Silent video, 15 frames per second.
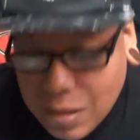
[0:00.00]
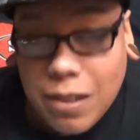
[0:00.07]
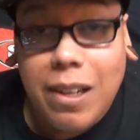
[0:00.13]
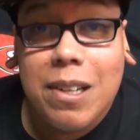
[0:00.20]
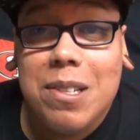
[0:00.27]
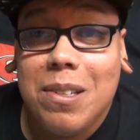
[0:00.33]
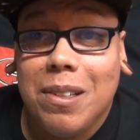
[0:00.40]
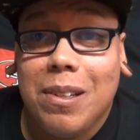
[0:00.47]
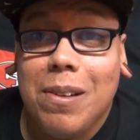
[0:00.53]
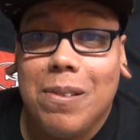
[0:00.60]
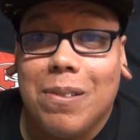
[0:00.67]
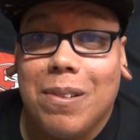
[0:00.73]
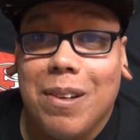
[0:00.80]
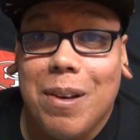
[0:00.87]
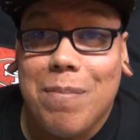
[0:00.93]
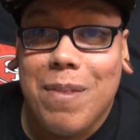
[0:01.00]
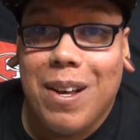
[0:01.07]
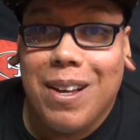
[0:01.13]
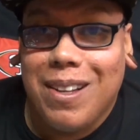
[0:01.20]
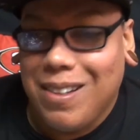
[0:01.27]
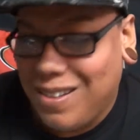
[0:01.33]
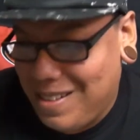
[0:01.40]
Well, actually, no, I'm
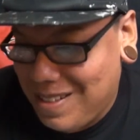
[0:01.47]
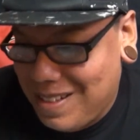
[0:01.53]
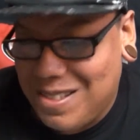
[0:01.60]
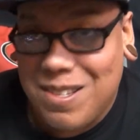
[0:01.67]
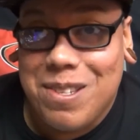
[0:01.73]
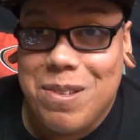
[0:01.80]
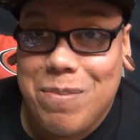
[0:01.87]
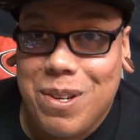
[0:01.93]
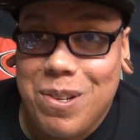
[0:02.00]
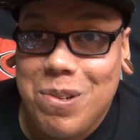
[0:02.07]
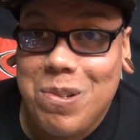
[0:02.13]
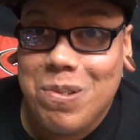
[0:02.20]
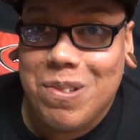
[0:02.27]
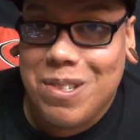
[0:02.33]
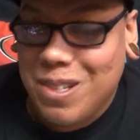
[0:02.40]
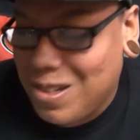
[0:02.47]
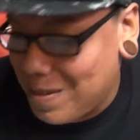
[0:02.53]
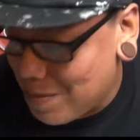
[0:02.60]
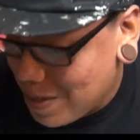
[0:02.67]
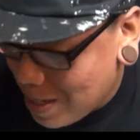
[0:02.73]
not. This isn't my usual setup.